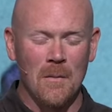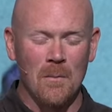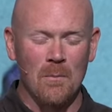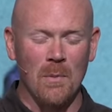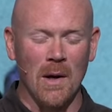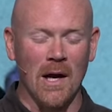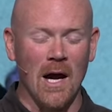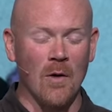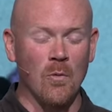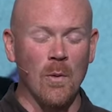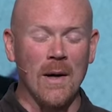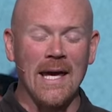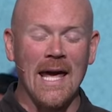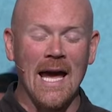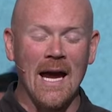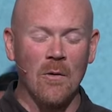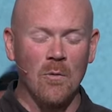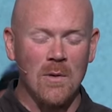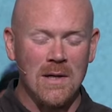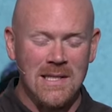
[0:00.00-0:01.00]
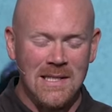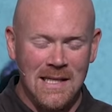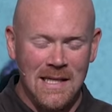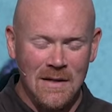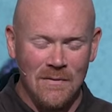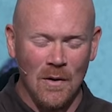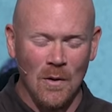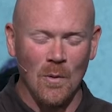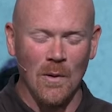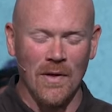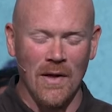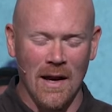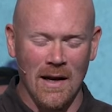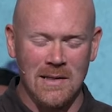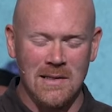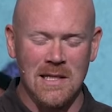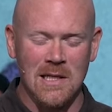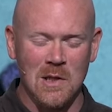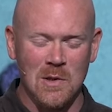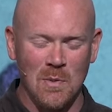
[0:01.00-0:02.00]
But God, we can't receive it without a
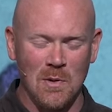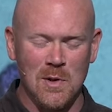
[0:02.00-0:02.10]
teachable